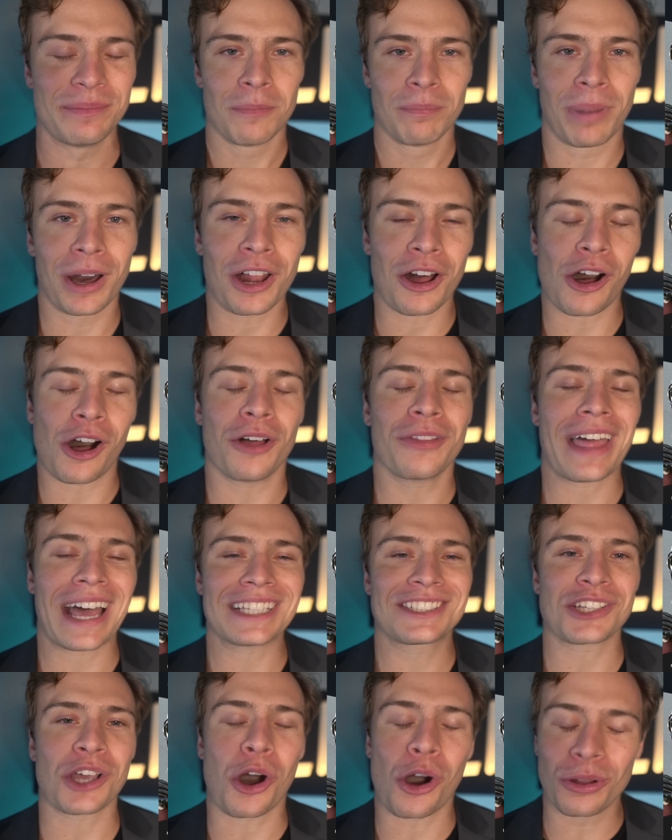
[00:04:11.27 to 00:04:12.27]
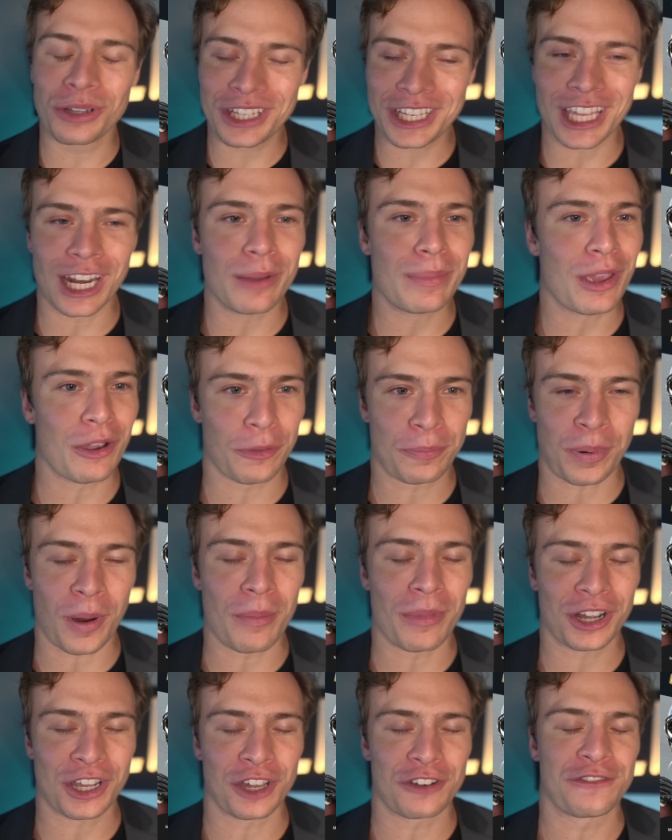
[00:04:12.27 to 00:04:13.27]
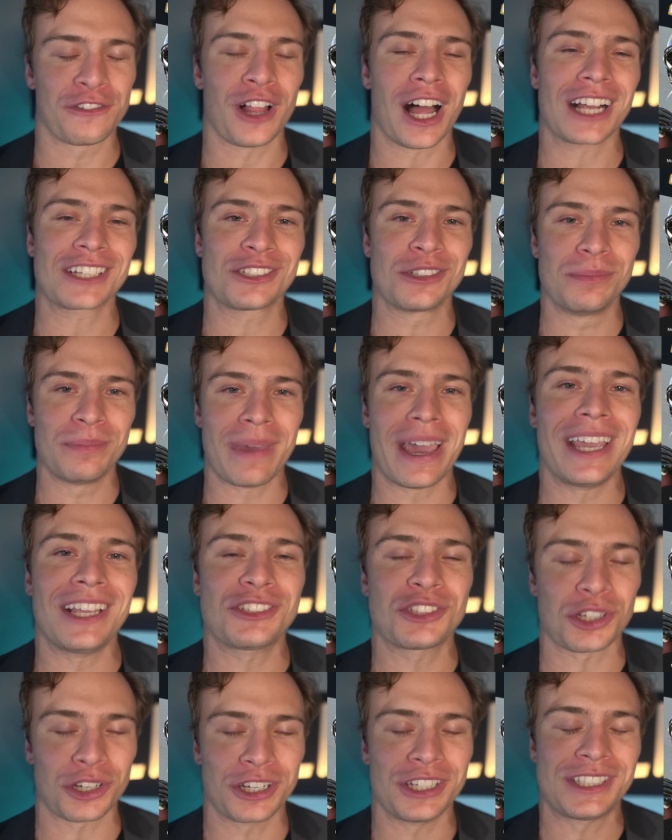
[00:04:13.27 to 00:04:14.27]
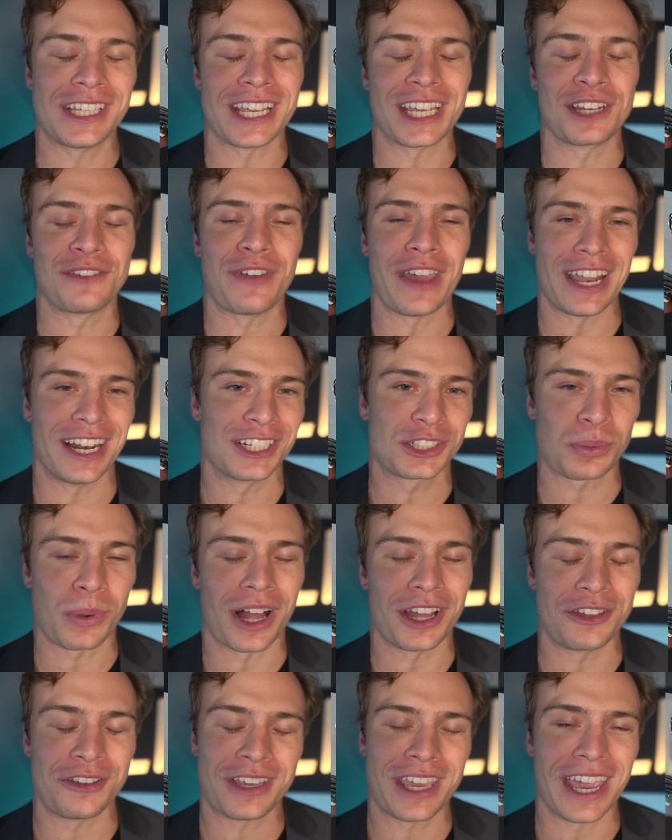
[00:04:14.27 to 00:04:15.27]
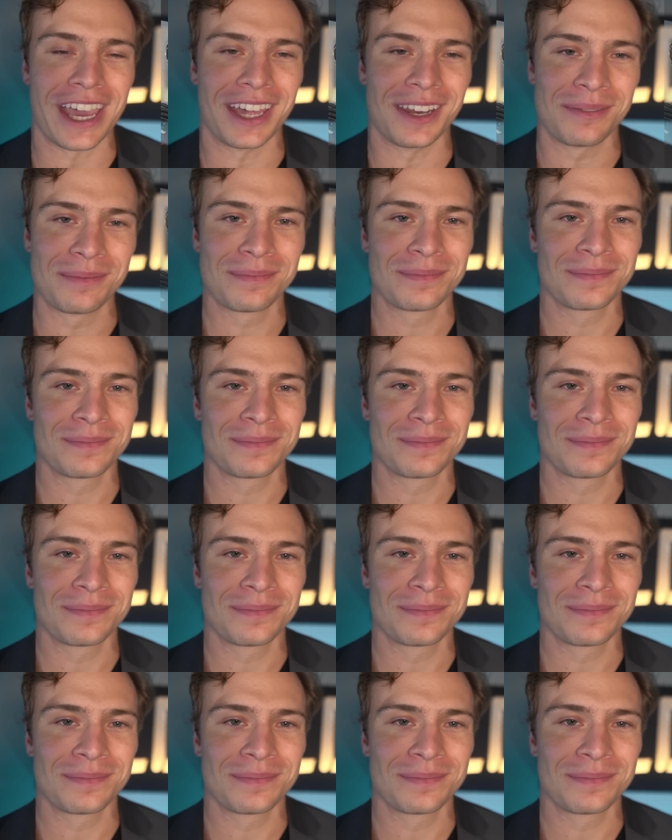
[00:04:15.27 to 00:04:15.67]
But all that's only going to be with promo code FLOCK, so make sure you take advantage while you can.